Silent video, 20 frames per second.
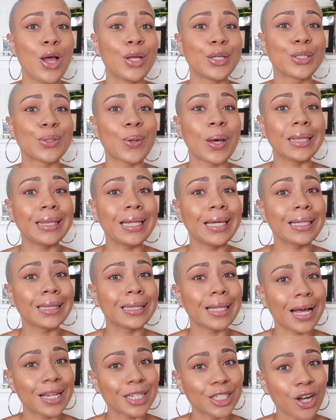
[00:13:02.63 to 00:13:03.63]
So I
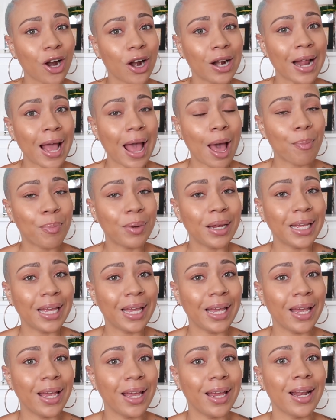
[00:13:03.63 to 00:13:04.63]
think that's starting to happen
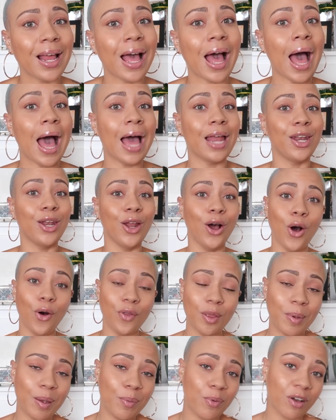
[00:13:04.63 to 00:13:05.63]
again. I
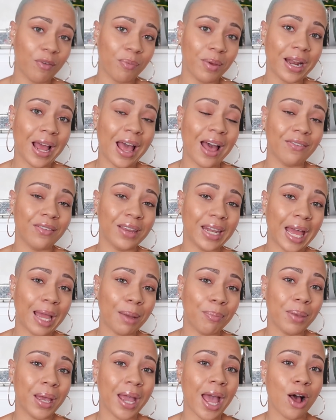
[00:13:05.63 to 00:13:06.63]
know that people have been having
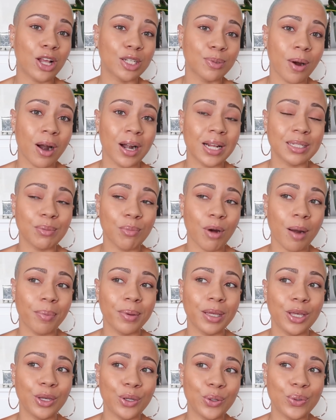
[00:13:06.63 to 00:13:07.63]
like big house parties and
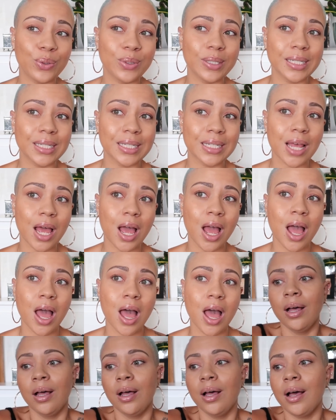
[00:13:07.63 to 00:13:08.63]
barbecues.
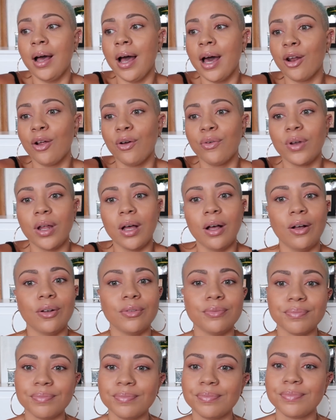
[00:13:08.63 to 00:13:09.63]
I don't
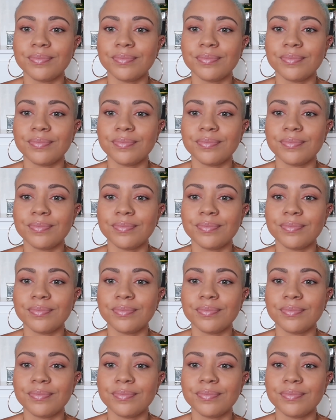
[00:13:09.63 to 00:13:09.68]
know.